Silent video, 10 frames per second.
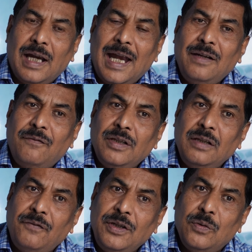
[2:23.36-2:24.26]
and even
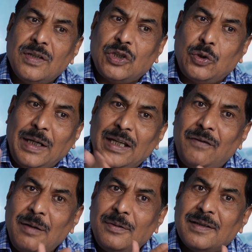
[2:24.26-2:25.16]
if you use
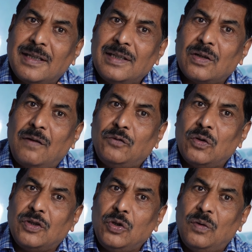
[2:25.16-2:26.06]
25% of
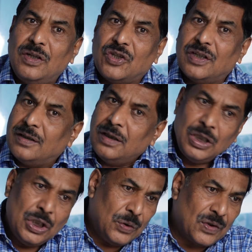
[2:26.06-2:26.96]
those new versions,
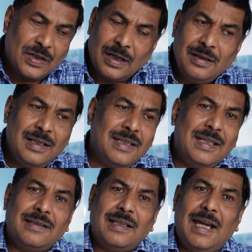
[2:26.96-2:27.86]
you suddenly
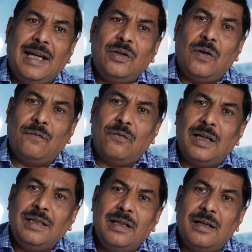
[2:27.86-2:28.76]
see at the end of
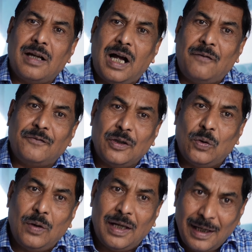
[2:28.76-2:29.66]
1 year after go
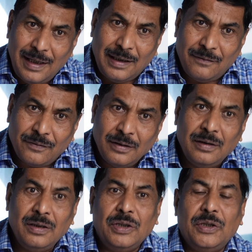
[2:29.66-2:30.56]
live,
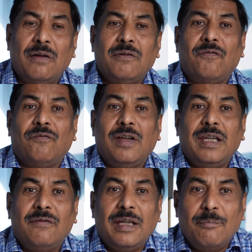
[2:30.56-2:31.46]
you have a
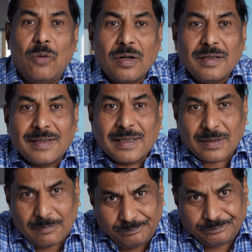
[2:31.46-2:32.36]
very, very modern system.